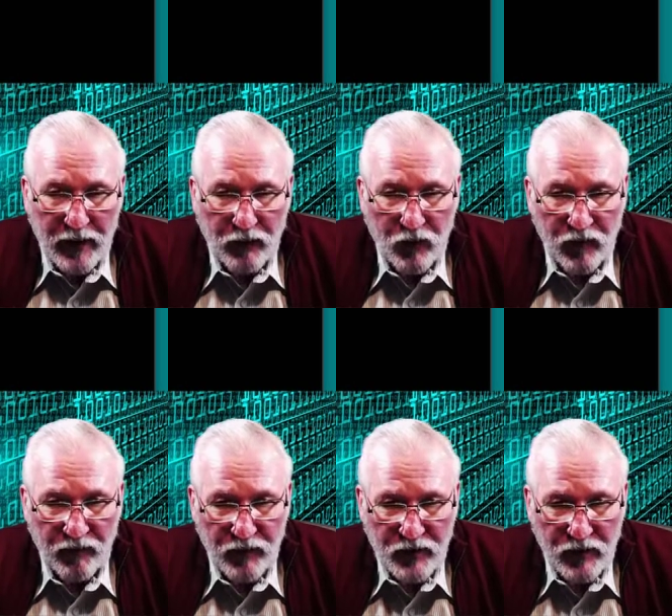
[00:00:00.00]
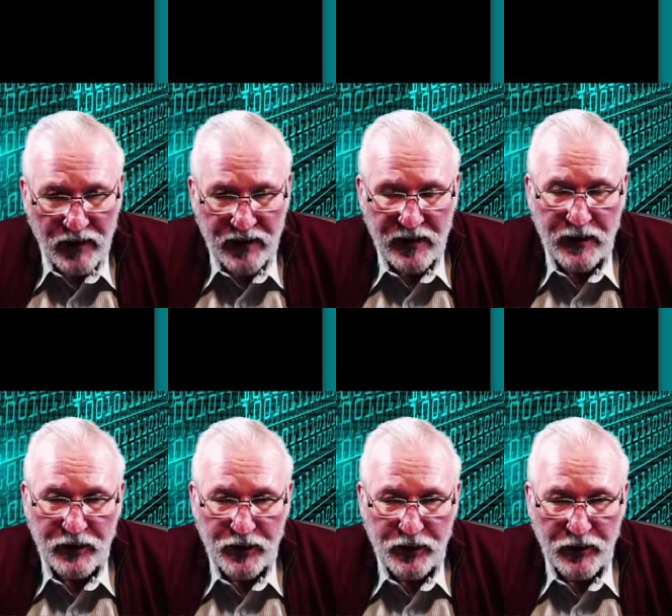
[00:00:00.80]
we're first going
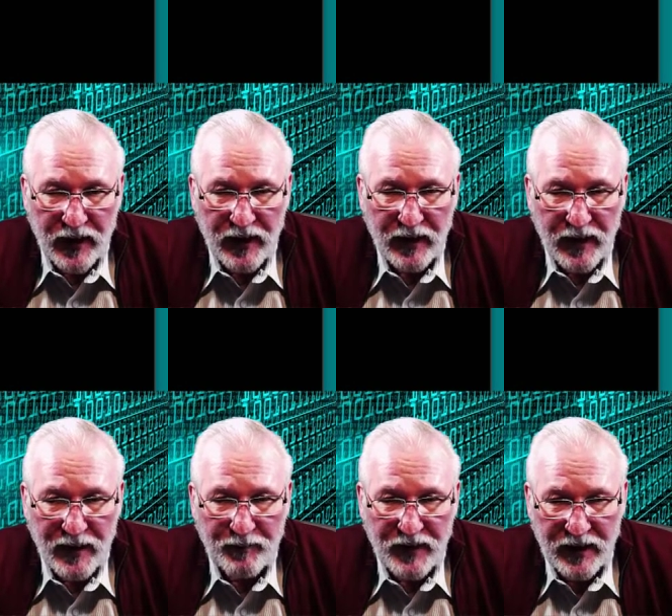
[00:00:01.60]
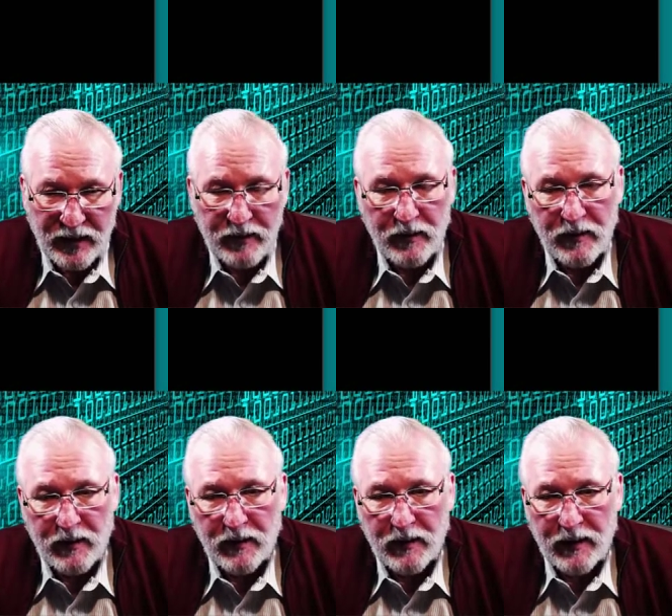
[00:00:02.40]
to issue an update
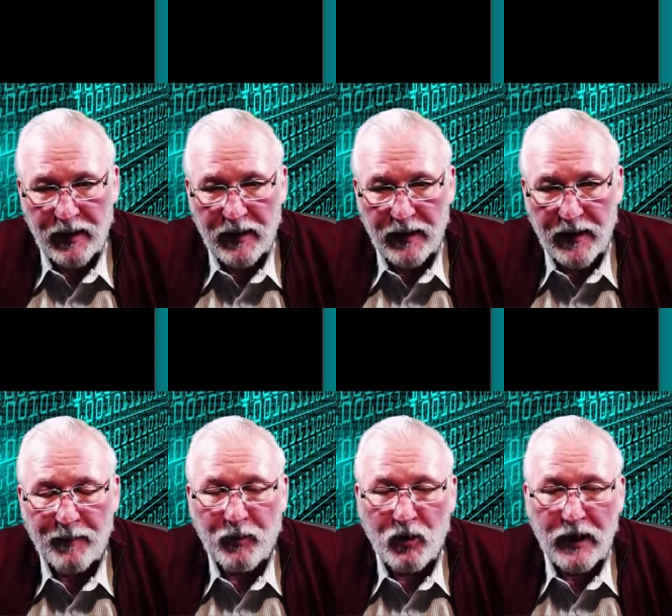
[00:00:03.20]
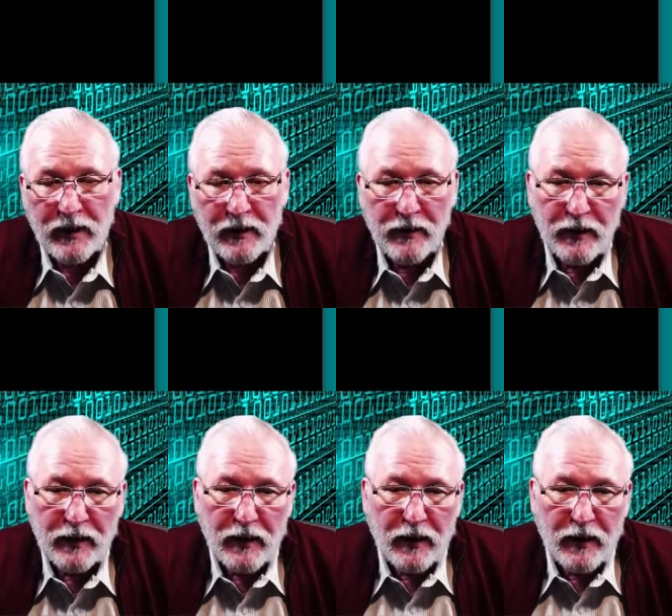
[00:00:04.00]
and upgrade